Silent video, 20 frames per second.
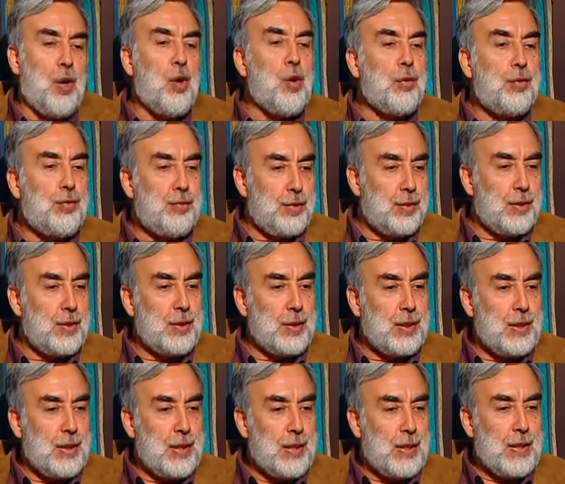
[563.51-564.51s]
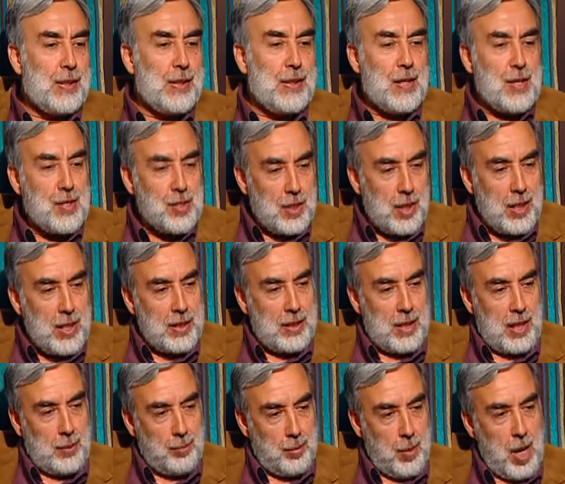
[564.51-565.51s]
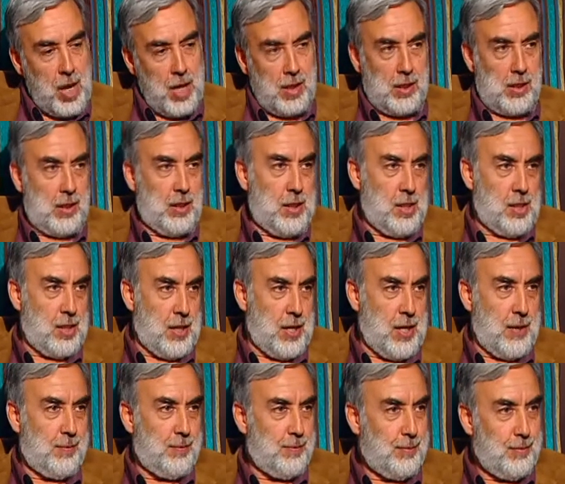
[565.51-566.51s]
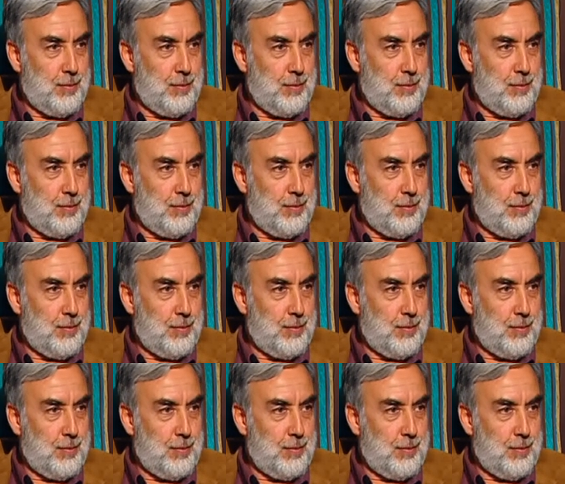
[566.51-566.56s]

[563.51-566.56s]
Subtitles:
of selling and buying in Islam.